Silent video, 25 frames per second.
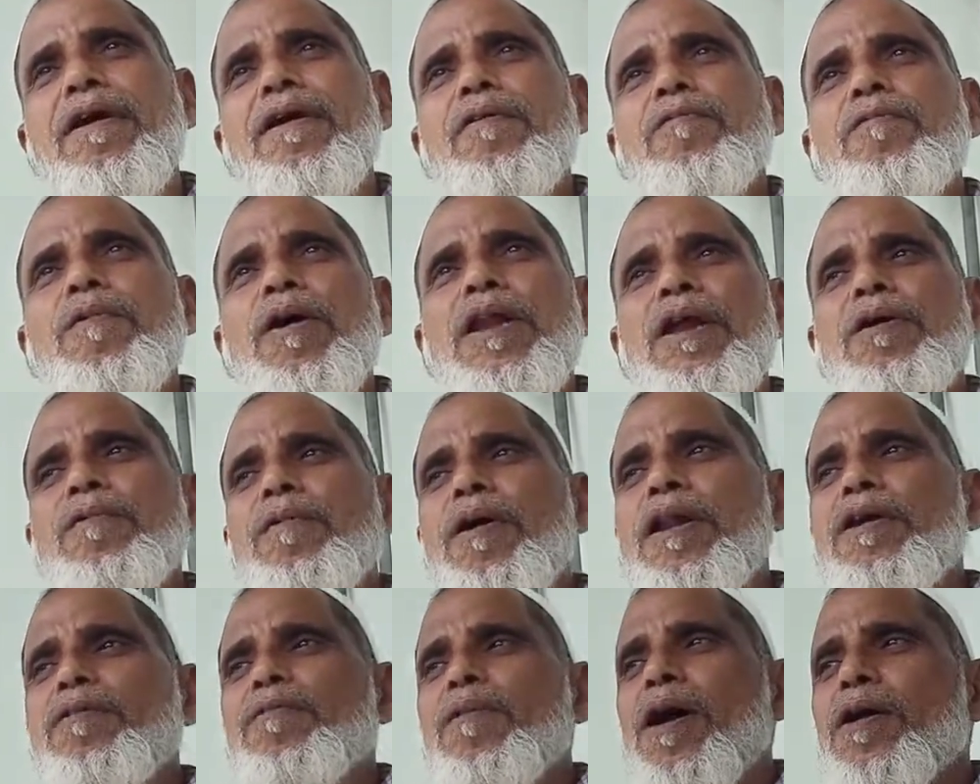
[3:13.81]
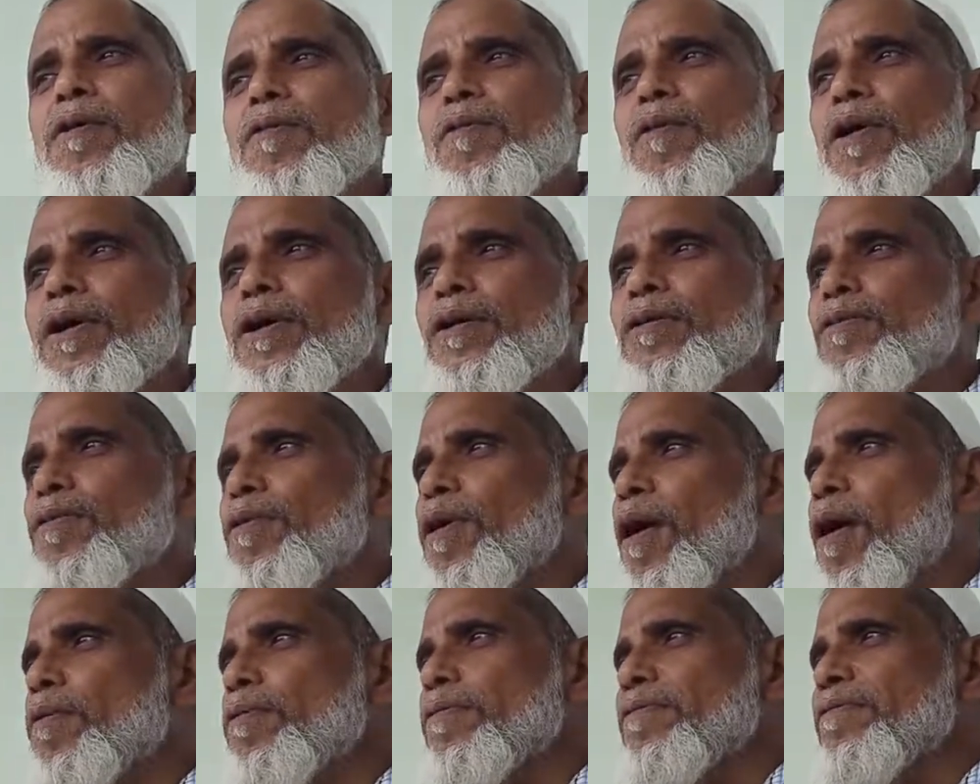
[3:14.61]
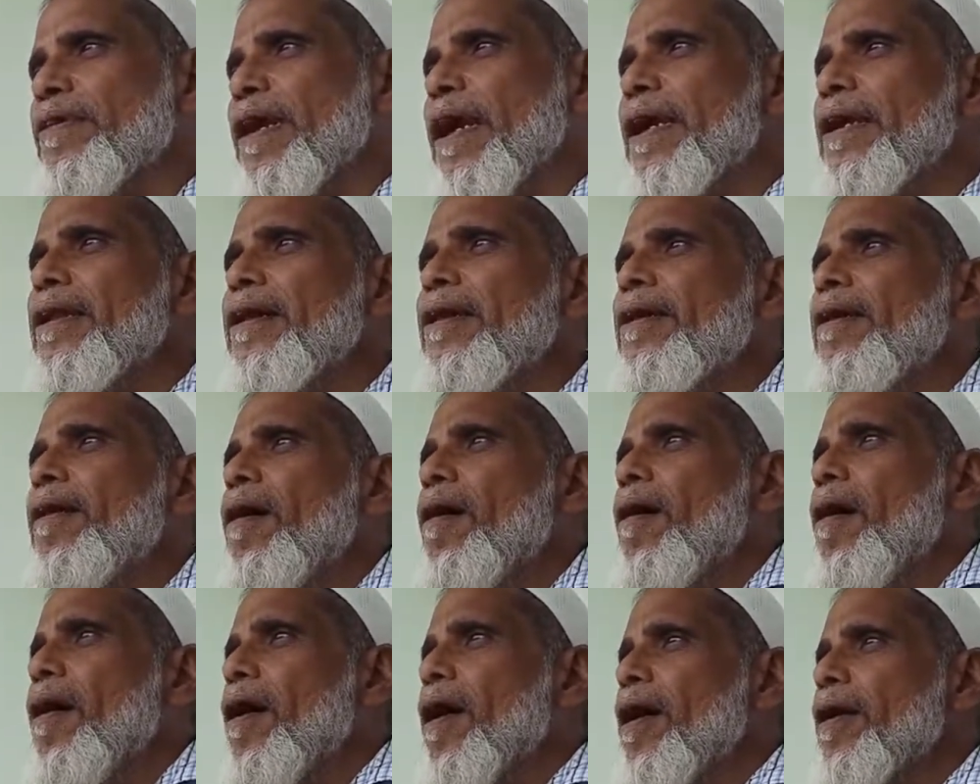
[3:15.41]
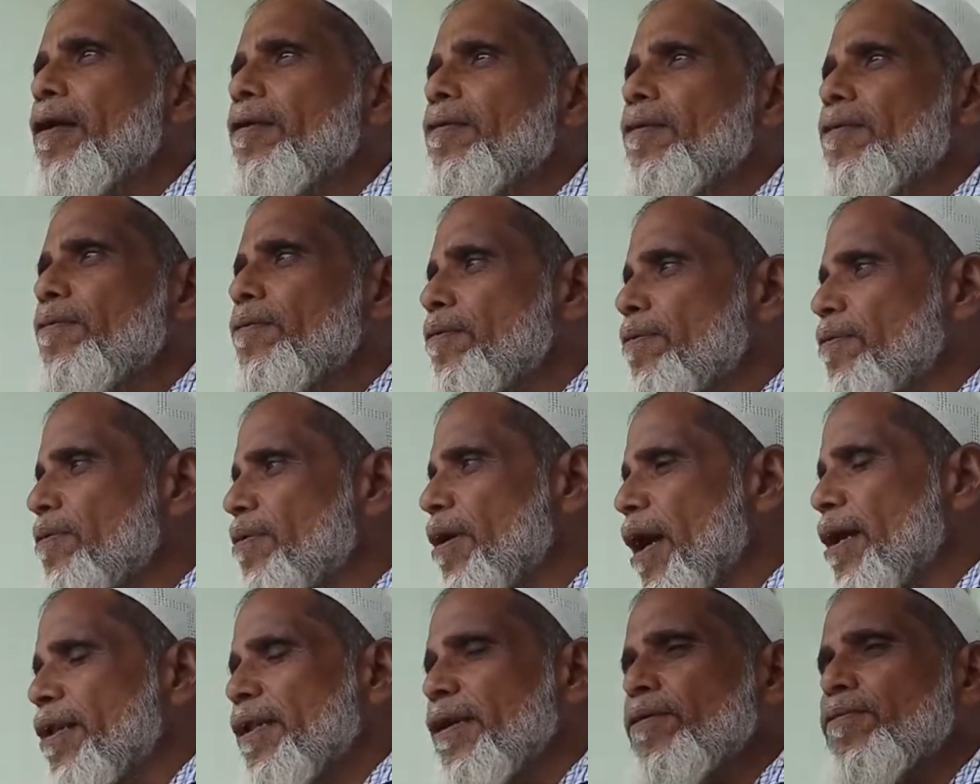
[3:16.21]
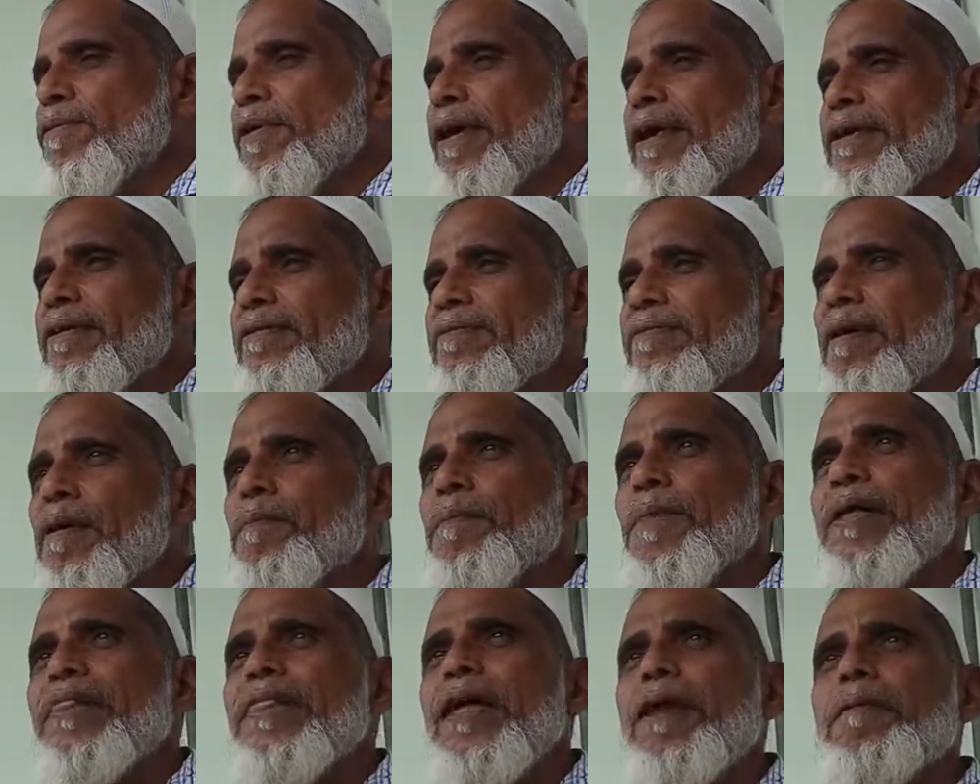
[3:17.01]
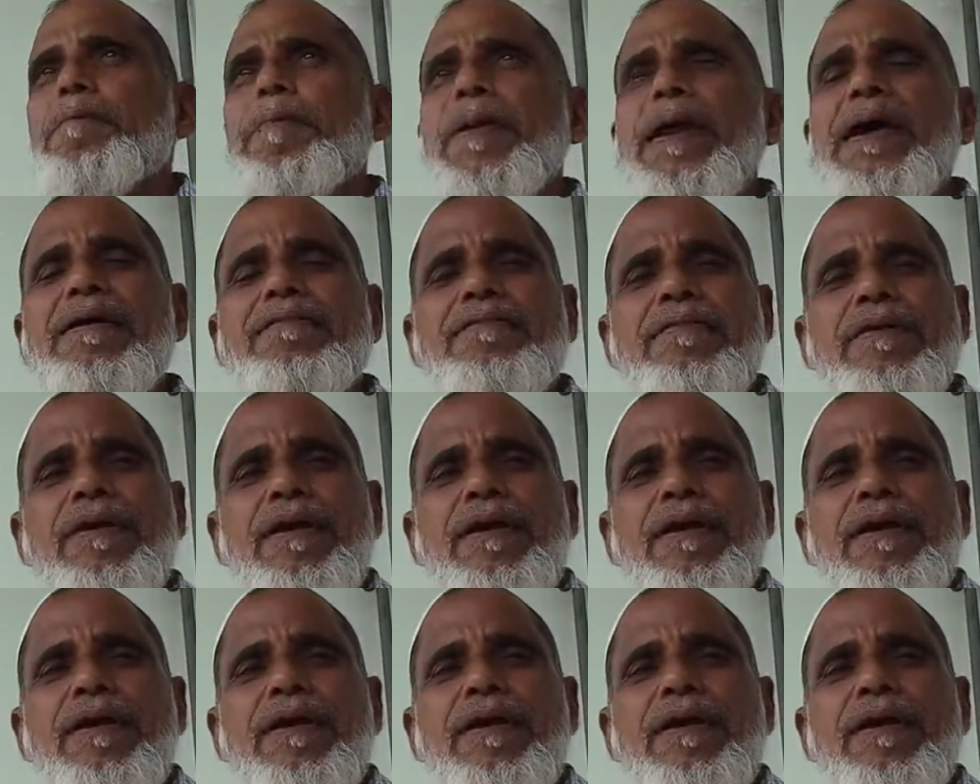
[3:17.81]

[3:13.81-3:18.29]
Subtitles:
Whenever you are going to outside or joining to some other place,